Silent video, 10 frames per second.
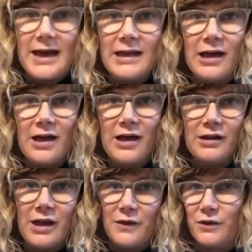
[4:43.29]
at
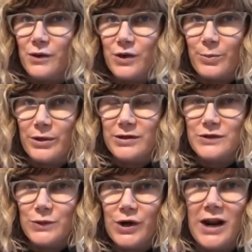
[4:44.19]
another local
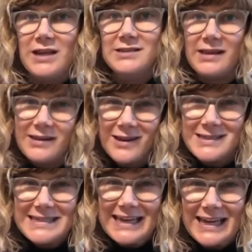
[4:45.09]
bookstore and I decided not
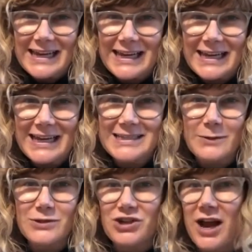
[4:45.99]
to get it because I
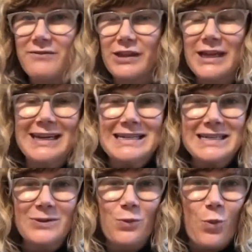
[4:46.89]
was traveling and I
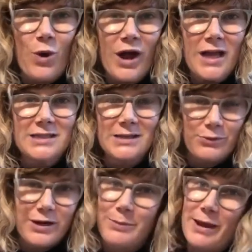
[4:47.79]
didn't want to
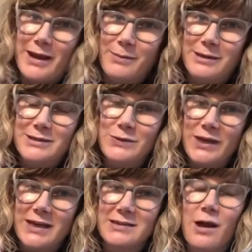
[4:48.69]
bring it back in my
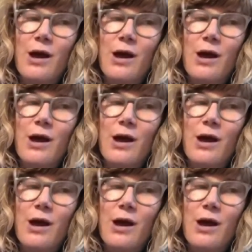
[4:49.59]
suitcase.